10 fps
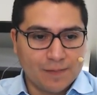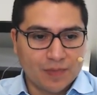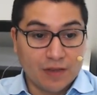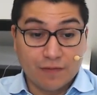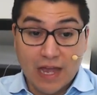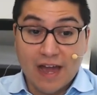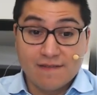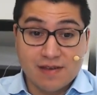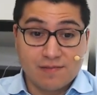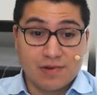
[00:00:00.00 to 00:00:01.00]
If you have
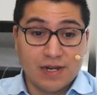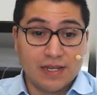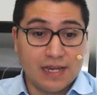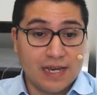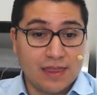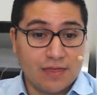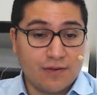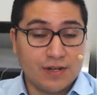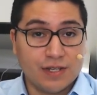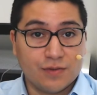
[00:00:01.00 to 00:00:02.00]
that break at
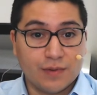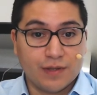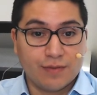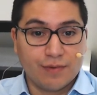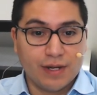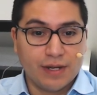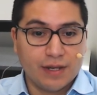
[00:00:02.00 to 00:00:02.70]
1323,